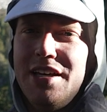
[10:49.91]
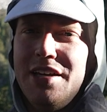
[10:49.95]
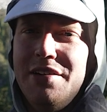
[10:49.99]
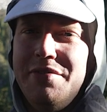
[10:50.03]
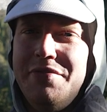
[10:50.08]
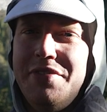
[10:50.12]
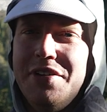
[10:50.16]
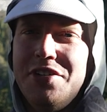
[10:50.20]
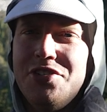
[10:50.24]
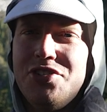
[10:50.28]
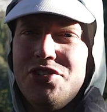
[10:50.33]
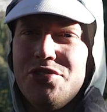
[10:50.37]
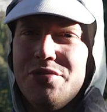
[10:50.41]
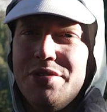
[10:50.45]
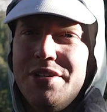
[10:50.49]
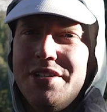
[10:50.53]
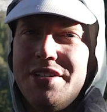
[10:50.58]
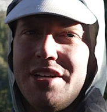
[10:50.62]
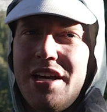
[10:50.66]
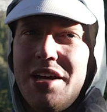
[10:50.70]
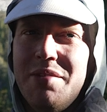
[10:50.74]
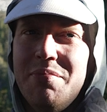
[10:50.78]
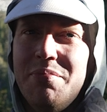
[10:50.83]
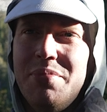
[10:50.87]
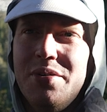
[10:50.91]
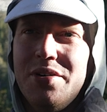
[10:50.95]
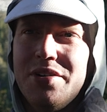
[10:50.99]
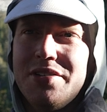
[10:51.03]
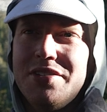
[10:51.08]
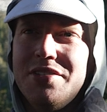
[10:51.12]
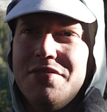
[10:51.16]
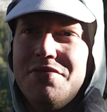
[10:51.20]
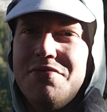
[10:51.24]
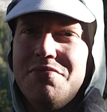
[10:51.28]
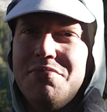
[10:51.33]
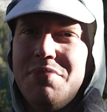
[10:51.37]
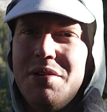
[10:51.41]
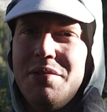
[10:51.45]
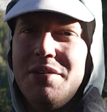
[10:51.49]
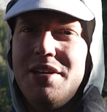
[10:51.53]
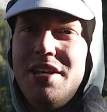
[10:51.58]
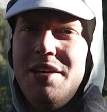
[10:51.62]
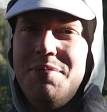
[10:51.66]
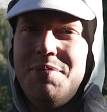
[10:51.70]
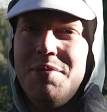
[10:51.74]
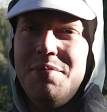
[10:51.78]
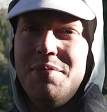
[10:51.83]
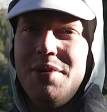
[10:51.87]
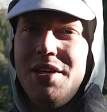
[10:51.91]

adventure-y type books have been keeping